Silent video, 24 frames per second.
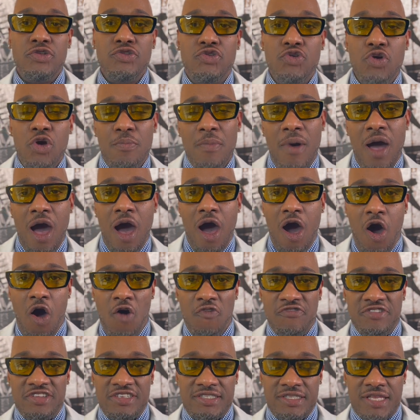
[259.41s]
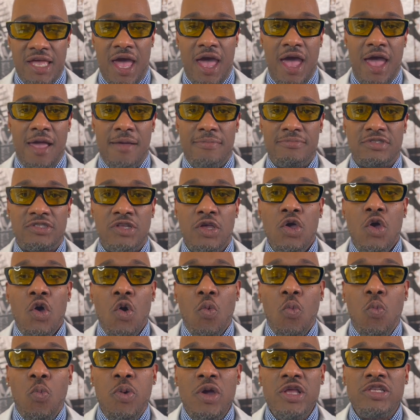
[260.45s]
during my office times,
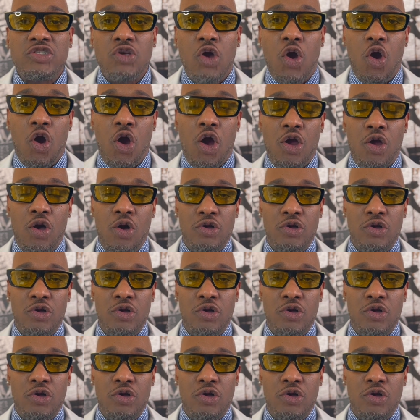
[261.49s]
which are